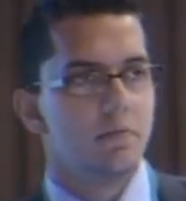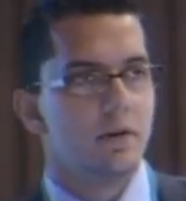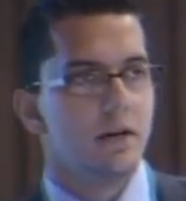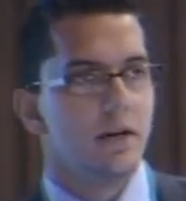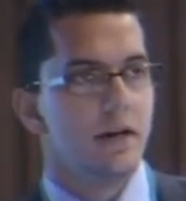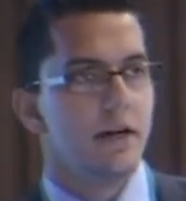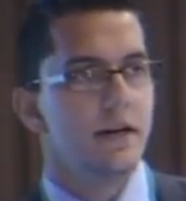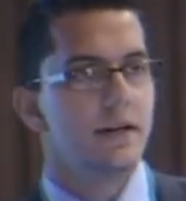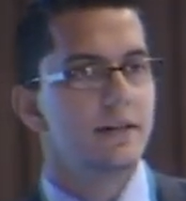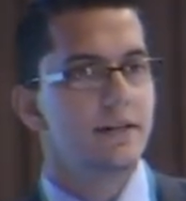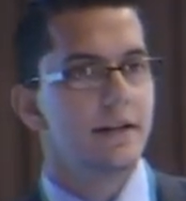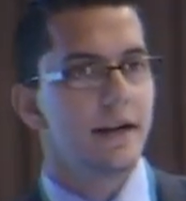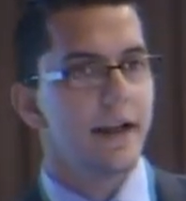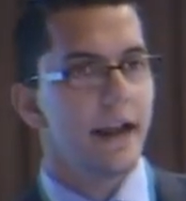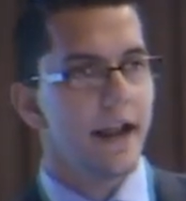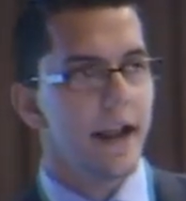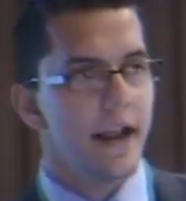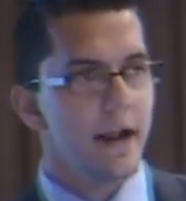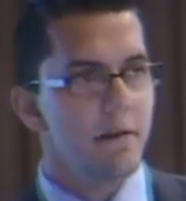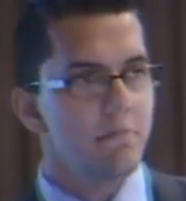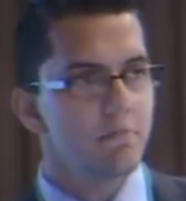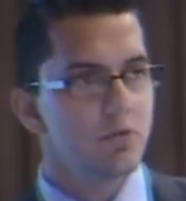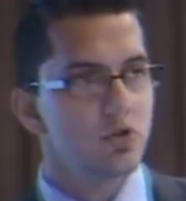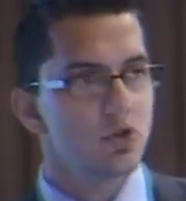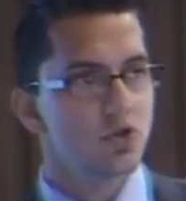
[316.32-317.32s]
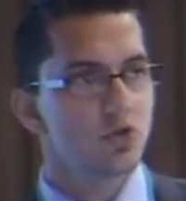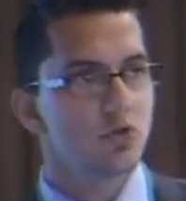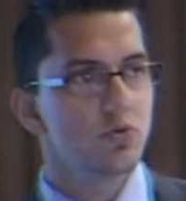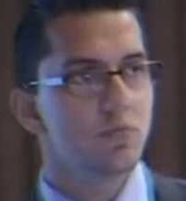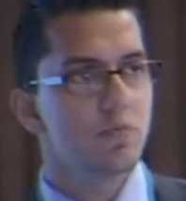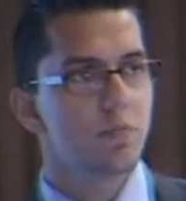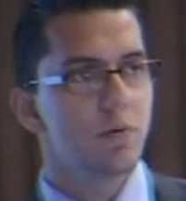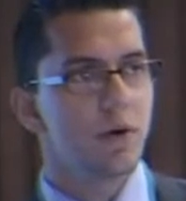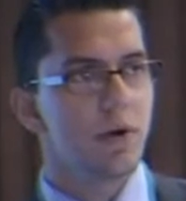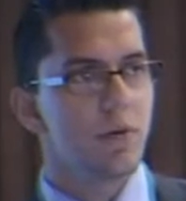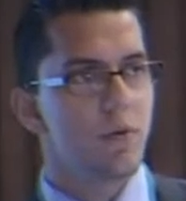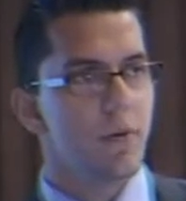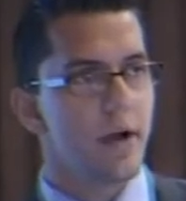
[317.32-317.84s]
It aims to
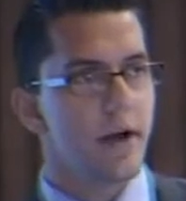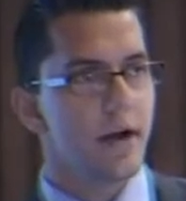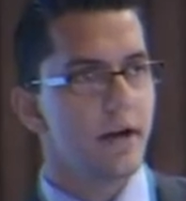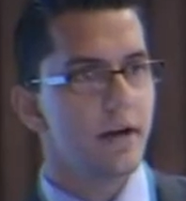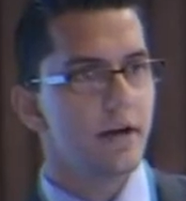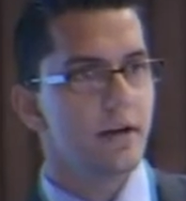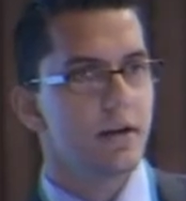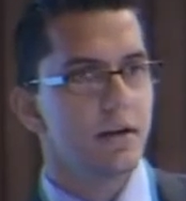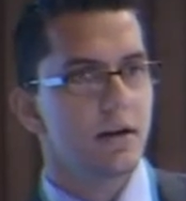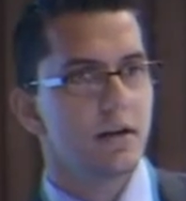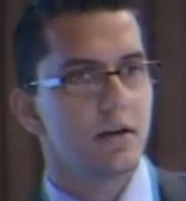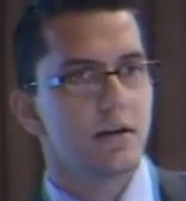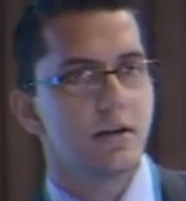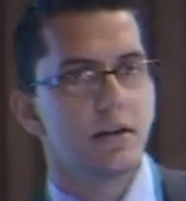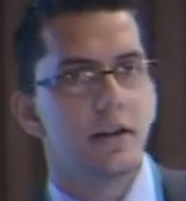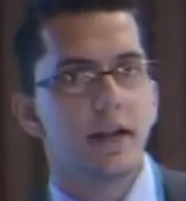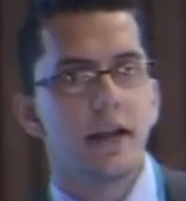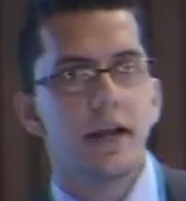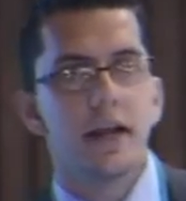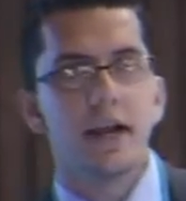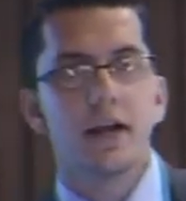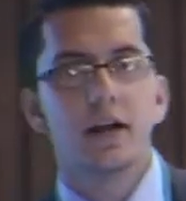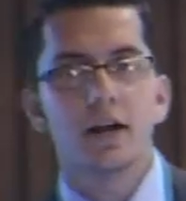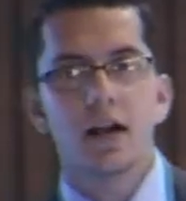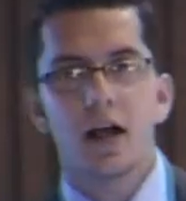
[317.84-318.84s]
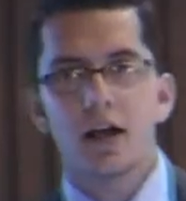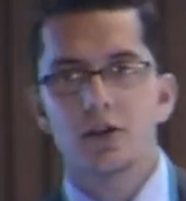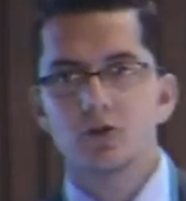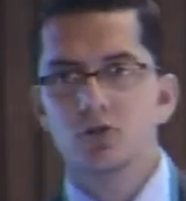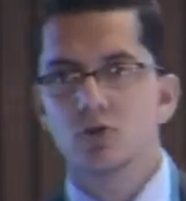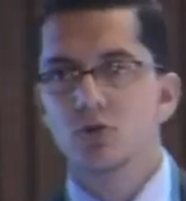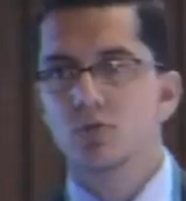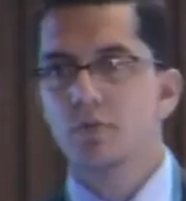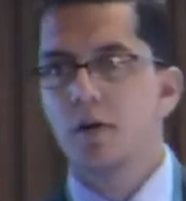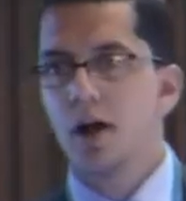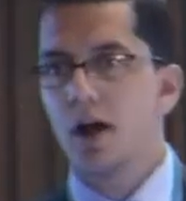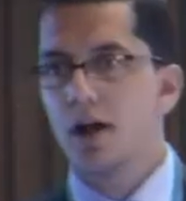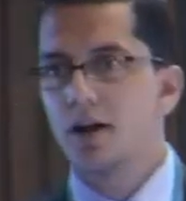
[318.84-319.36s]
prevent the
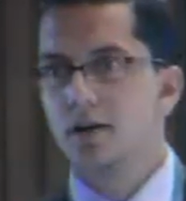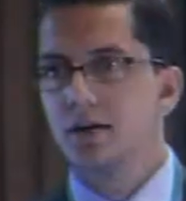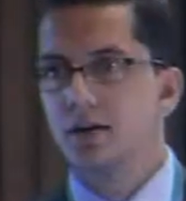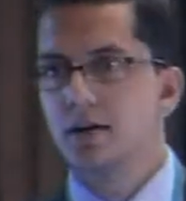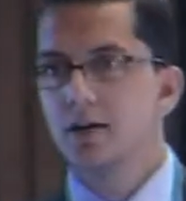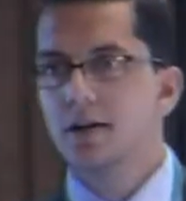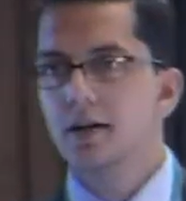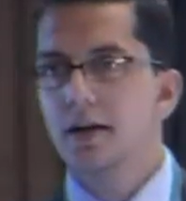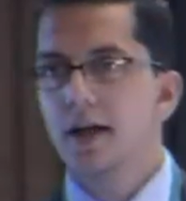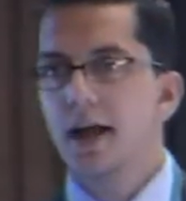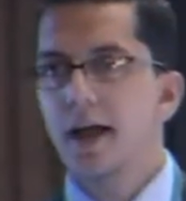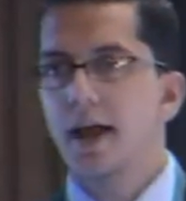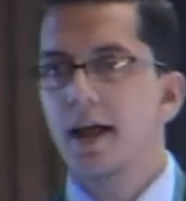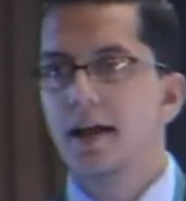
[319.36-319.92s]
classroom hunger,